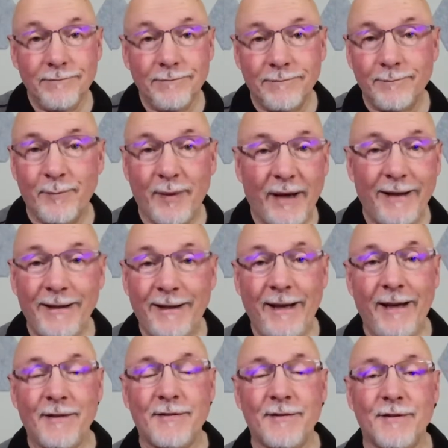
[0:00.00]

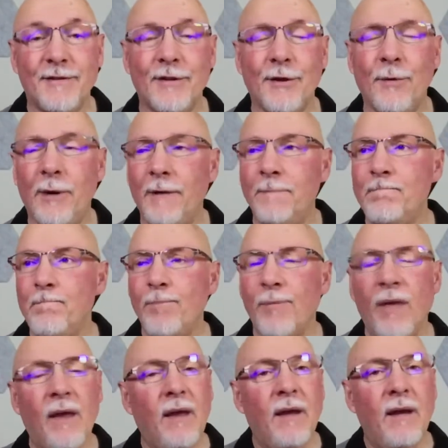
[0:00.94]
podcasts and so on.
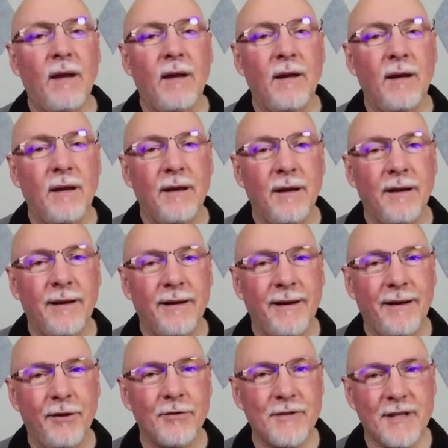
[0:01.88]

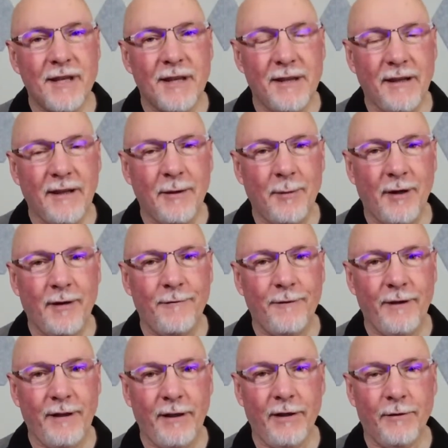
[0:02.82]
Here's the thing about
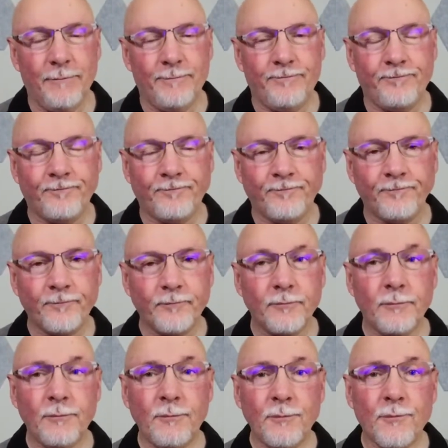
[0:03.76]
video.
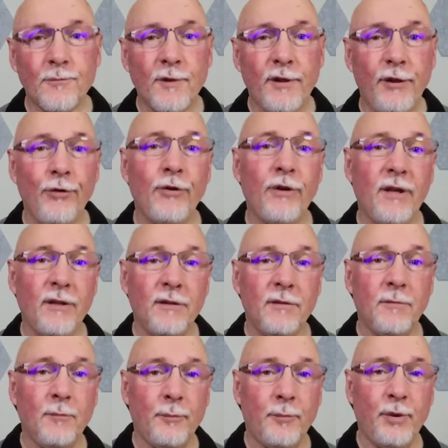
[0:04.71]
You
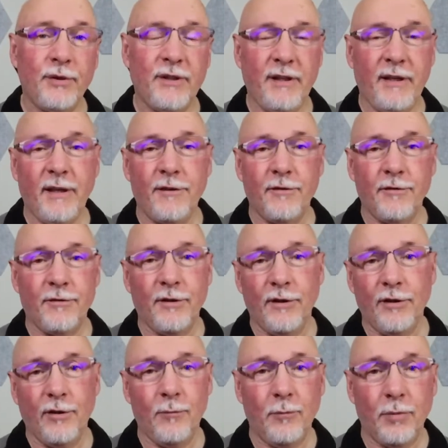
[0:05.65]
can put together a
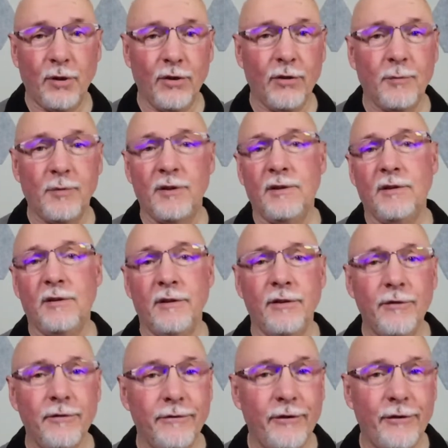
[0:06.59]
little blurb, a little
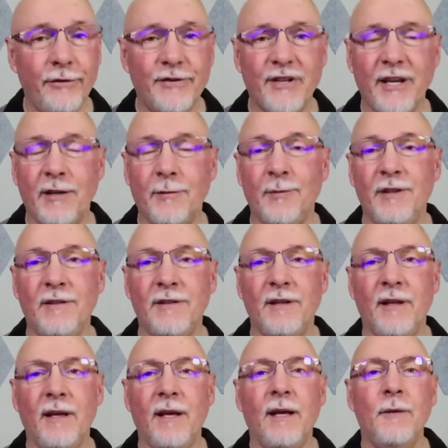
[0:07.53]
interview segment,
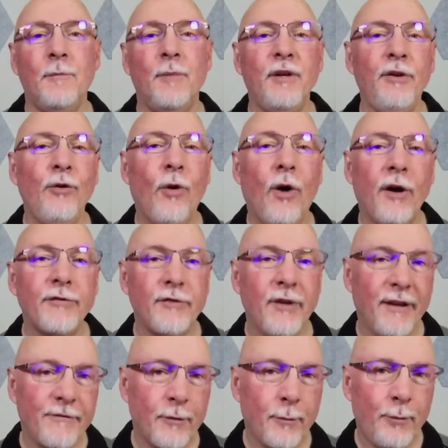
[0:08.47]
but you also have
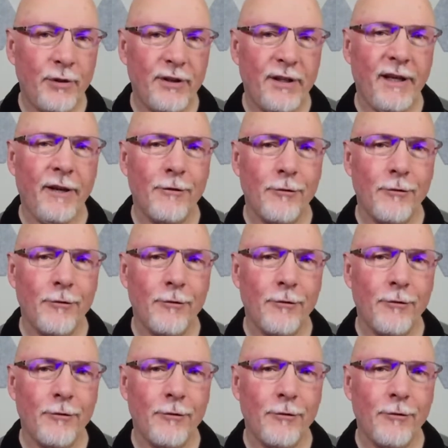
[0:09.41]
to put together